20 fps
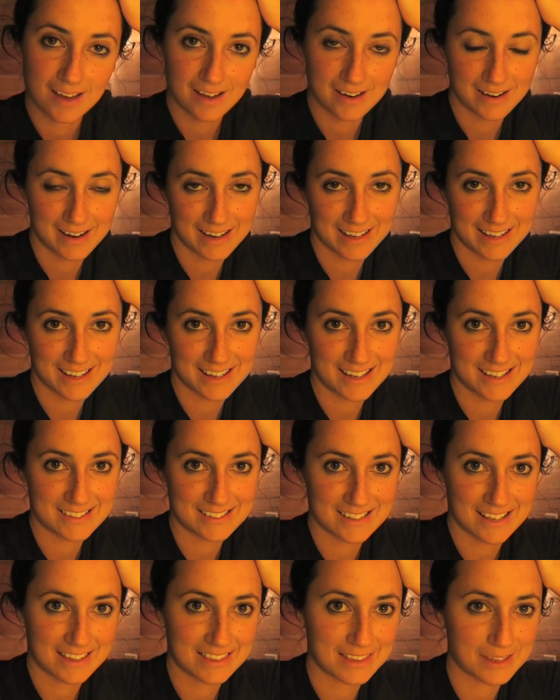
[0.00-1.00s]
All right, guys,
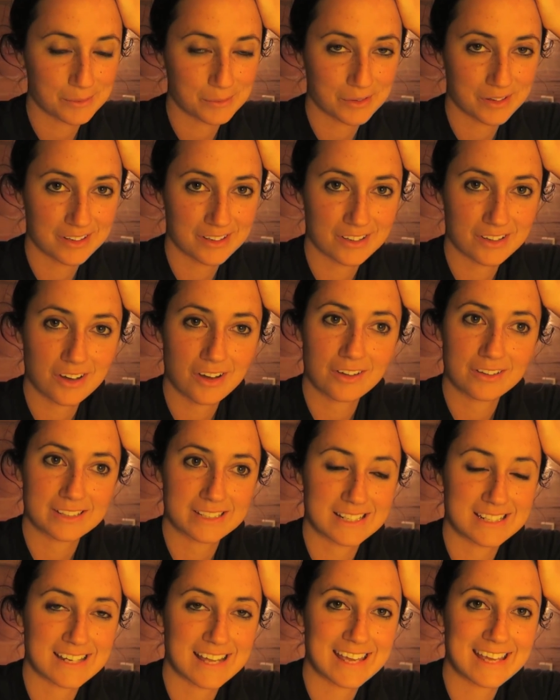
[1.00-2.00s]
I think we're going to call it
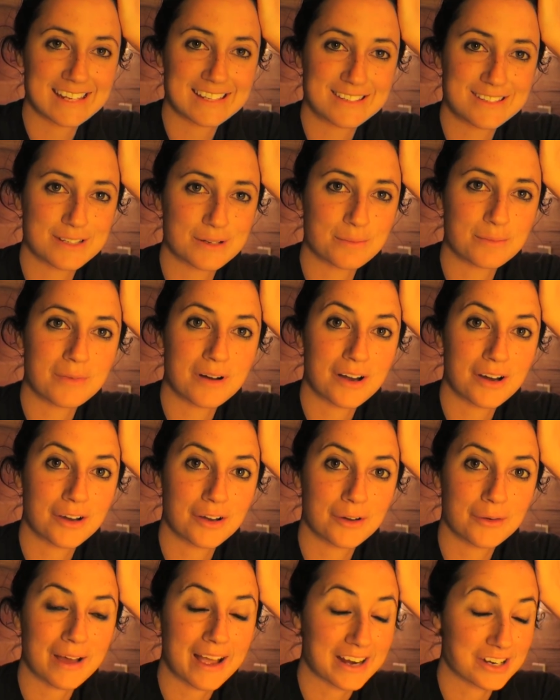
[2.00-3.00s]
a night.
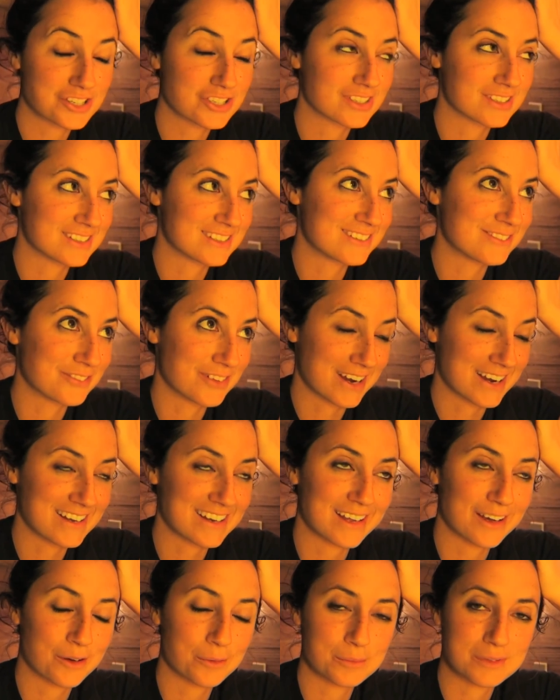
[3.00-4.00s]
Tomorrow, actually, right
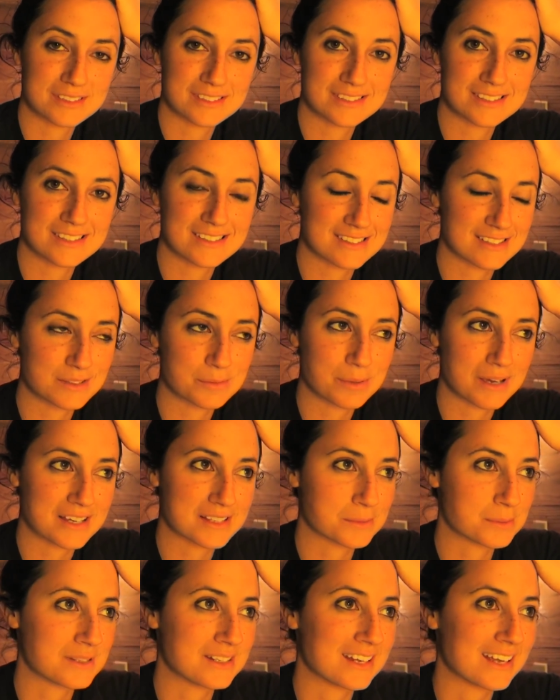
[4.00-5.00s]
now, since it's
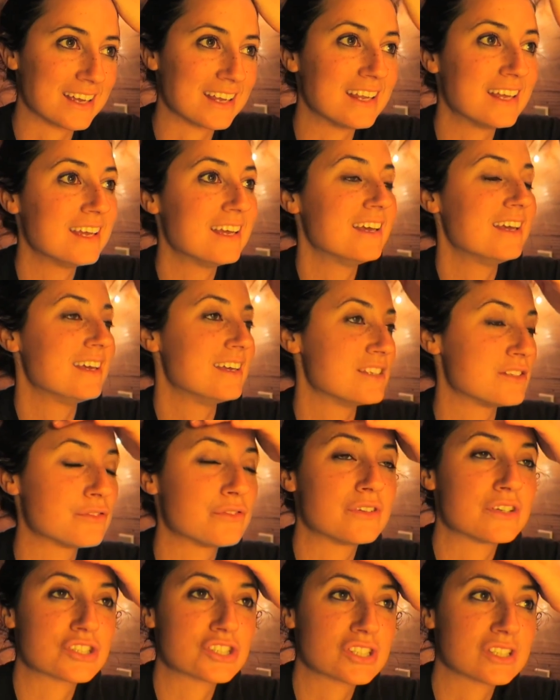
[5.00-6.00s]
past midnight, is
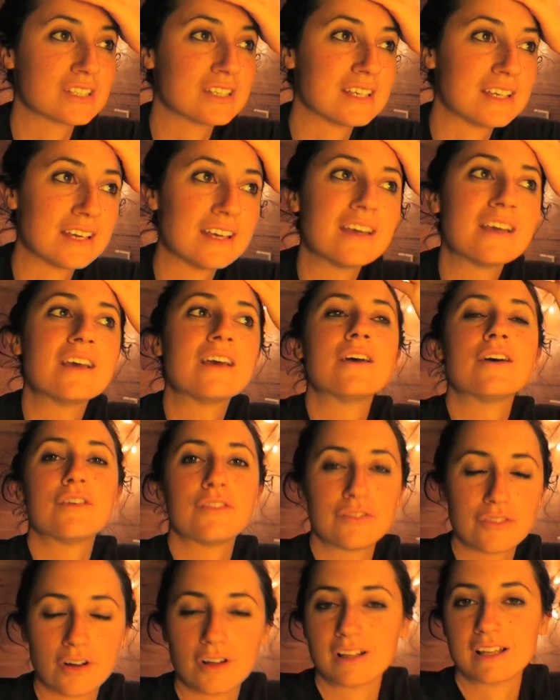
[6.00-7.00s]
officially
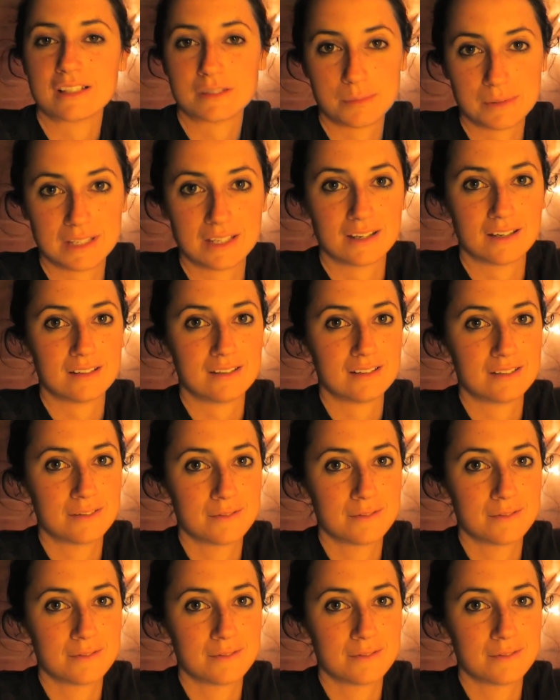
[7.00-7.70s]
fall has begun.